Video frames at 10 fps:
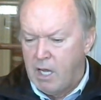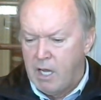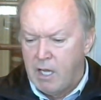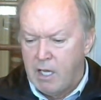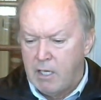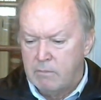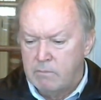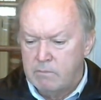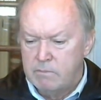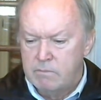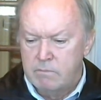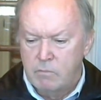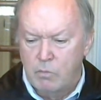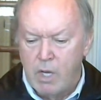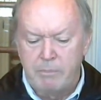uh,
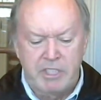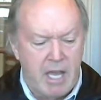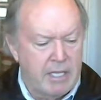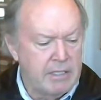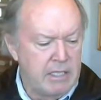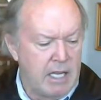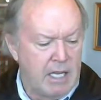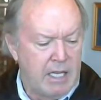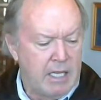website,